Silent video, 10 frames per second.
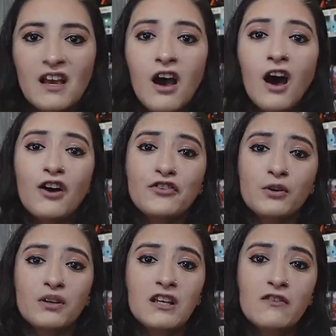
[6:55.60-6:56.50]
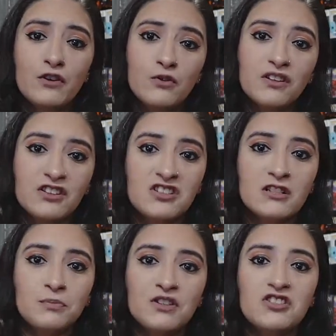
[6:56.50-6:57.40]
Also, if you do get the
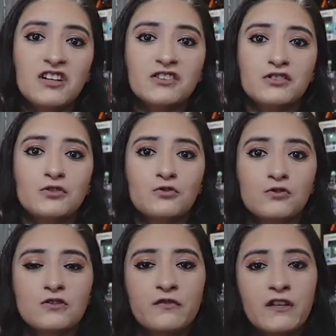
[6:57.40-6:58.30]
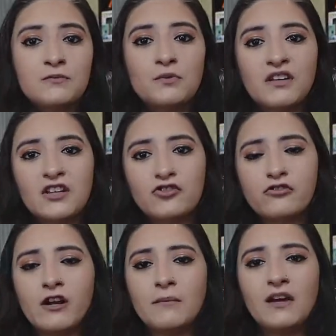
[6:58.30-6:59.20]
chance, please check out the socials, Facebook,
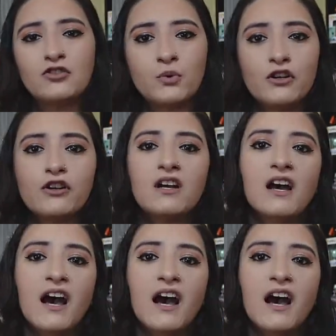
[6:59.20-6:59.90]
Instagram, and Twitter.